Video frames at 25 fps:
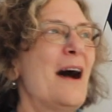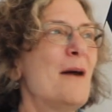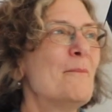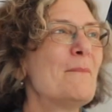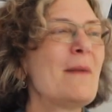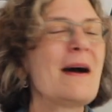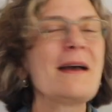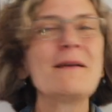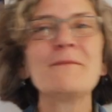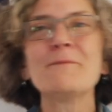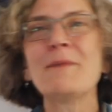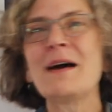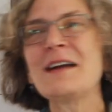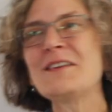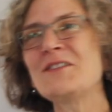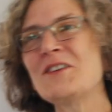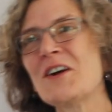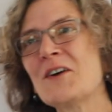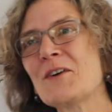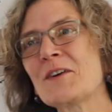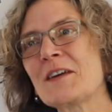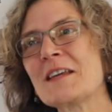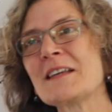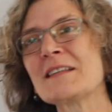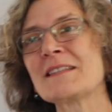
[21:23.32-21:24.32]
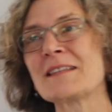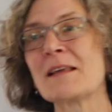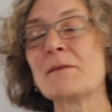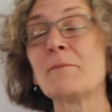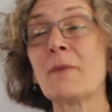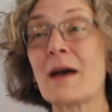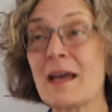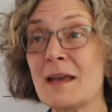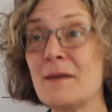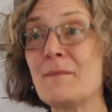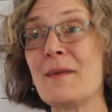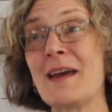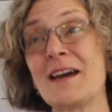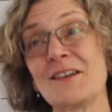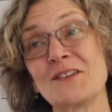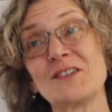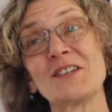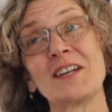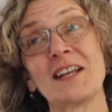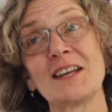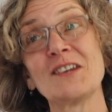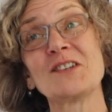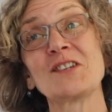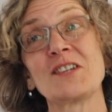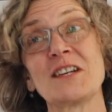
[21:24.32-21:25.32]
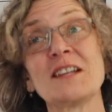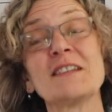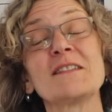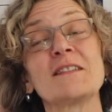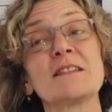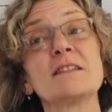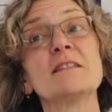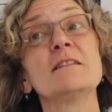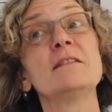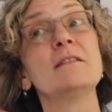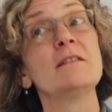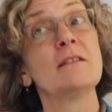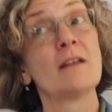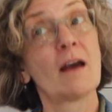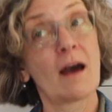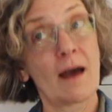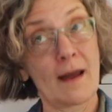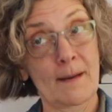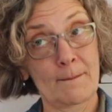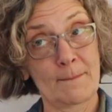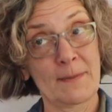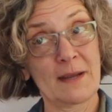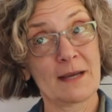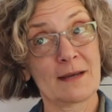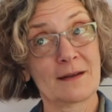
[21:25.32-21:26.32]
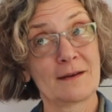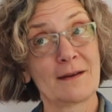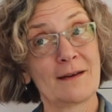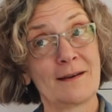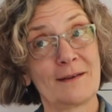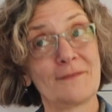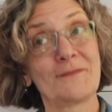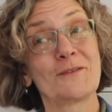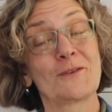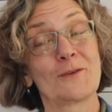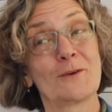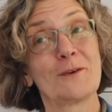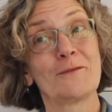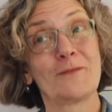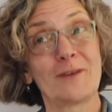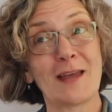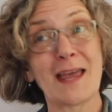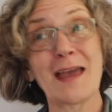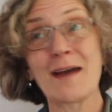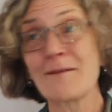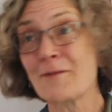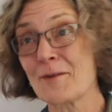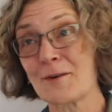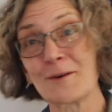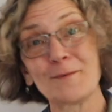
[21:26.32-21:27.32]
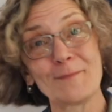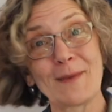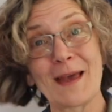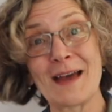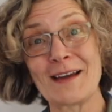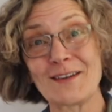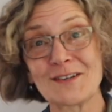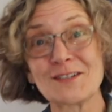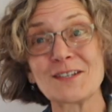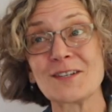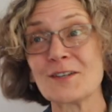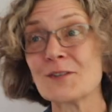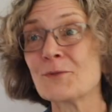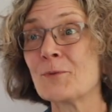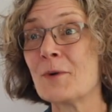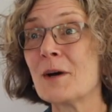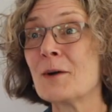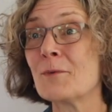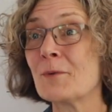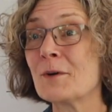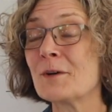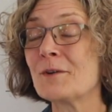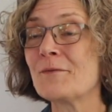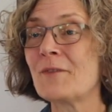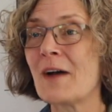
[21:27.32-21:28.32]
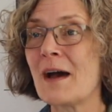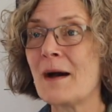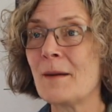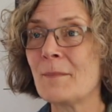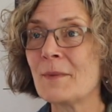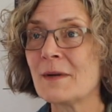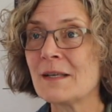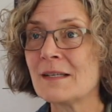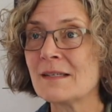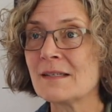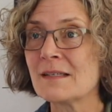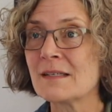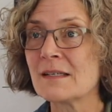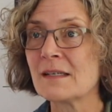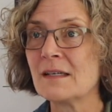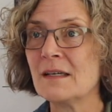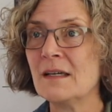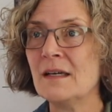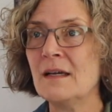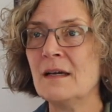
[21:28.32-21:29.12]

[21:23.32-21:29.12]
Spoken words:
My joke is that my imagination is not big enough to have ever imagined what would have happened